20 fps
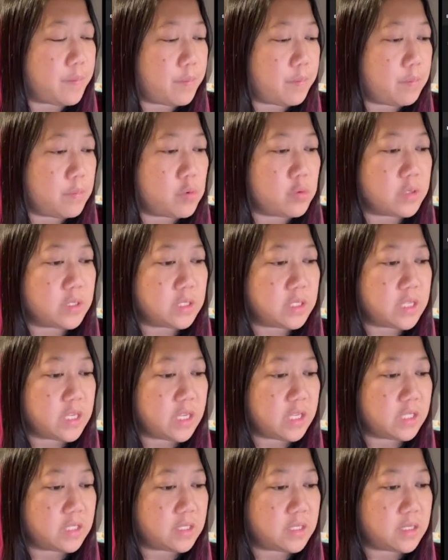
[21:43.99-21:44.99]
Most
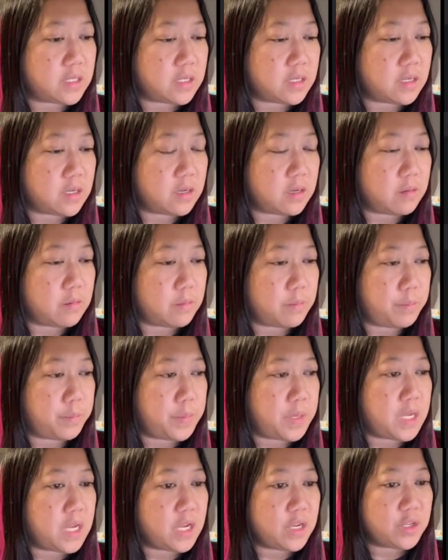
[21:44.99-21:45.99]
things,
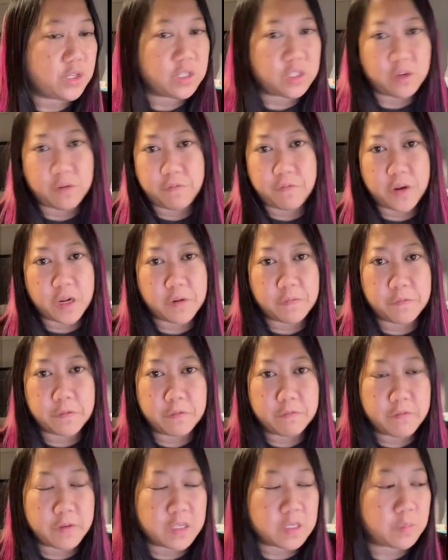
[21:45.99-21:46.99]
PNGs are fine for
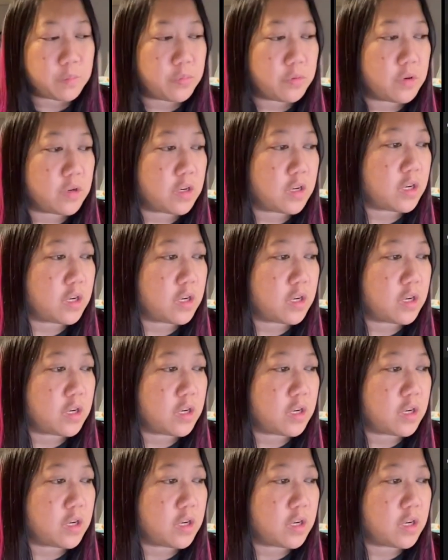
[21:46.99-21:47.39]
Facebook.